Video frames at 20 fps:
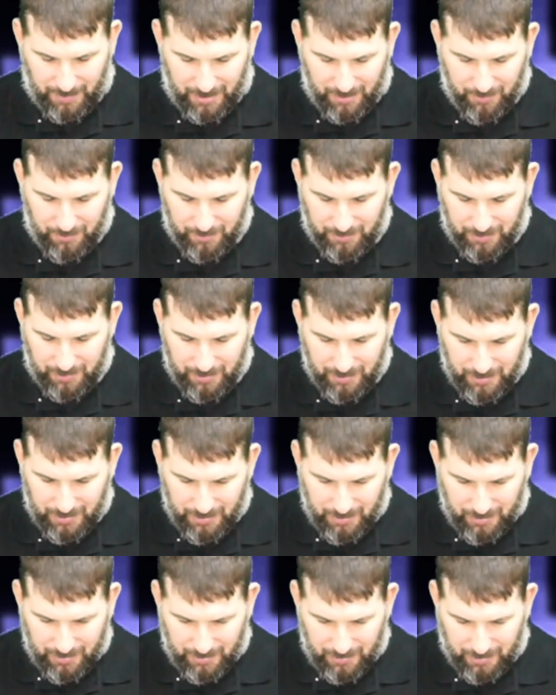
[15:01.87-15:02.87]
own
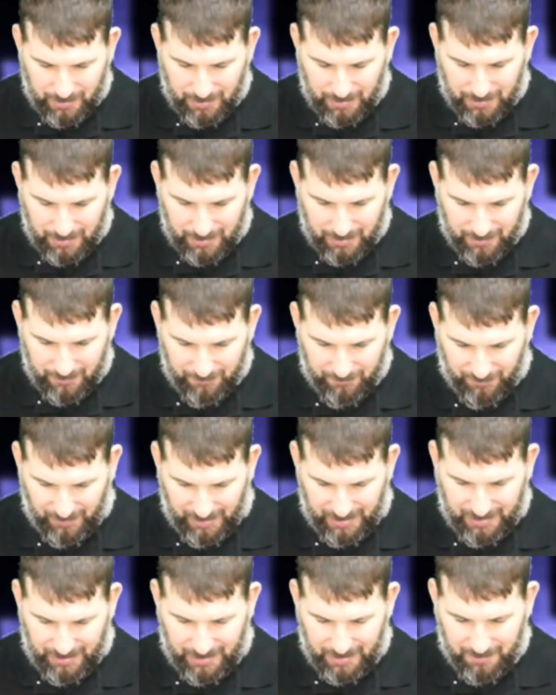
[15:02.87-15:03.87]
uh,
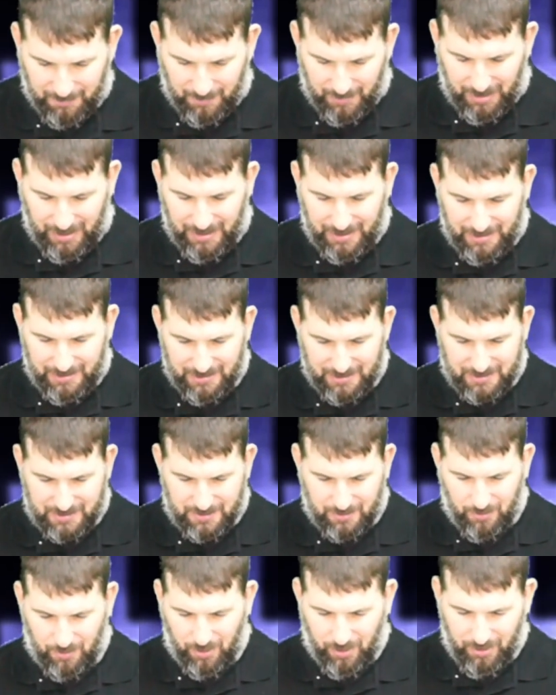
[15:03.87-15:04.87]
finite mind, it's
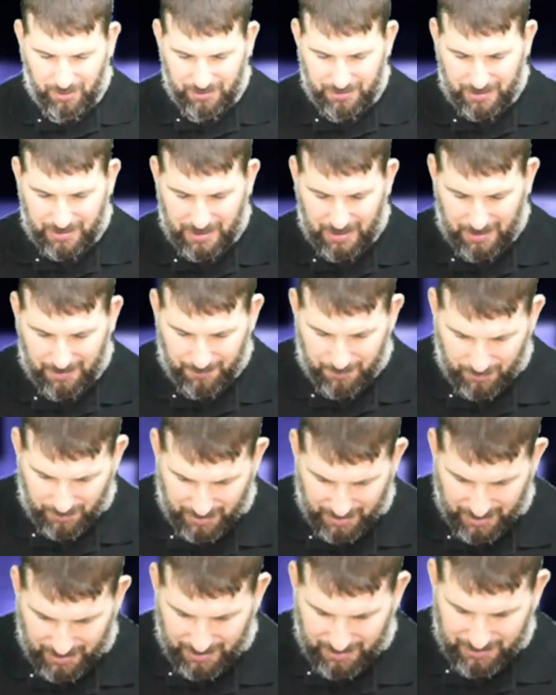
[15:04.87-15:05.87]
so hard to
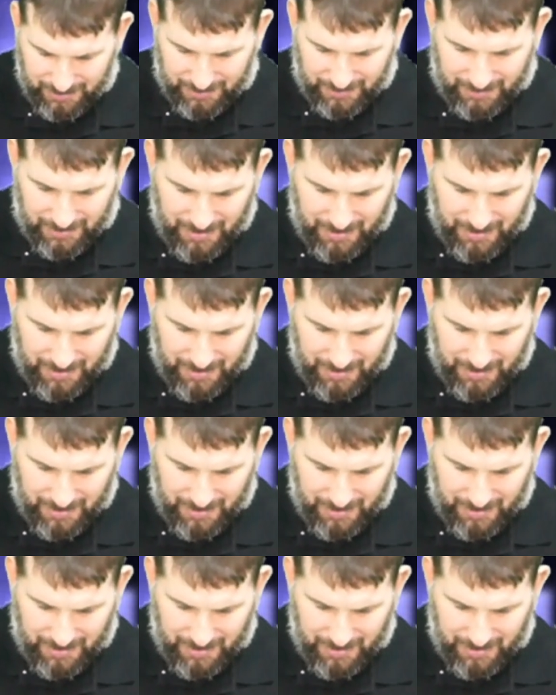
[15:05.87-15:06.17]
comprehend. And